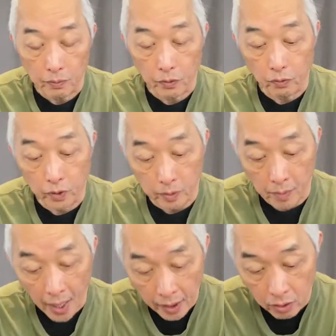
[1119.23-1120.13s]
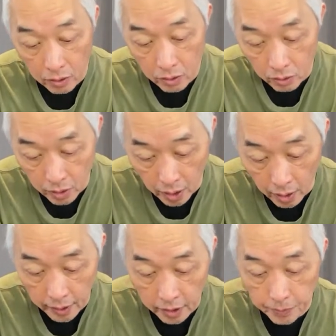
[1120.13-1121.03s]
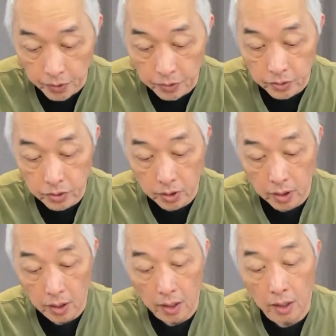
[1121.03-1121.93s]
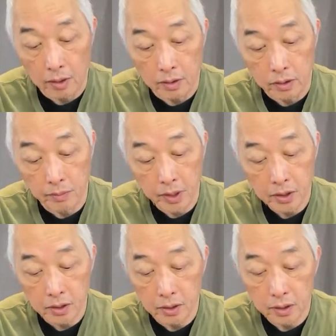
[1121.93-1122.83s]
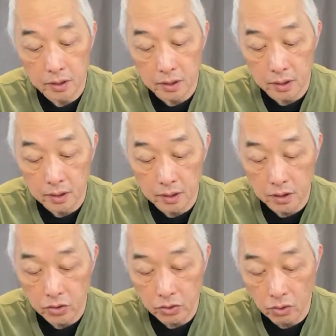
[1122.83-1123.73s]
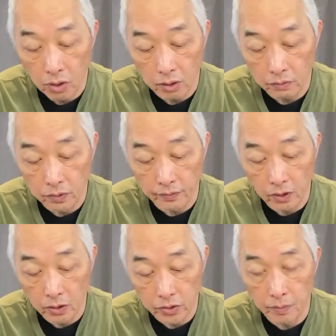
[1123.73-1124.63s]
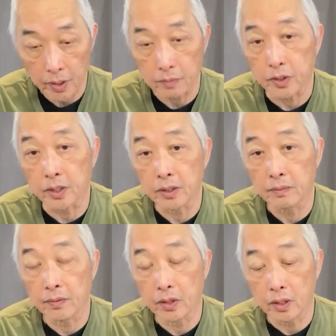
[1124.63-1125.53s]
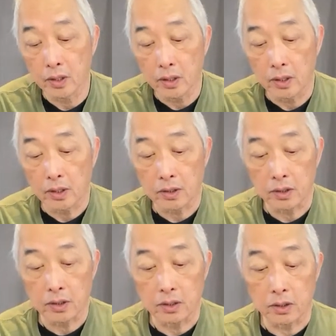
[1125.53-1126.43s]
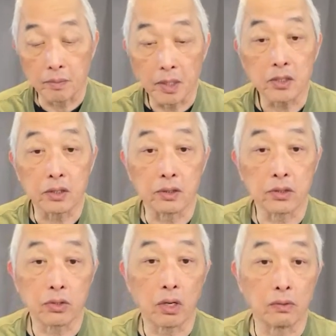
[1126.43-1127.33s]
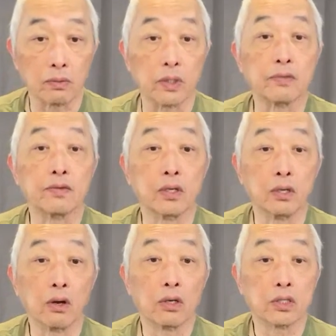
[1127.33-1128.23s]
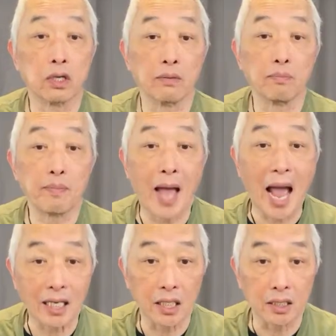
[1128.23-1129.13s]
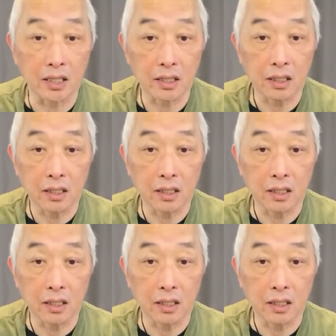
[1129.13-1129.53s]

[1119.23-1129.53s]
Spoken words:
in my experience, dementia doesn't start with loss of memory. Dementia start with loss of balance.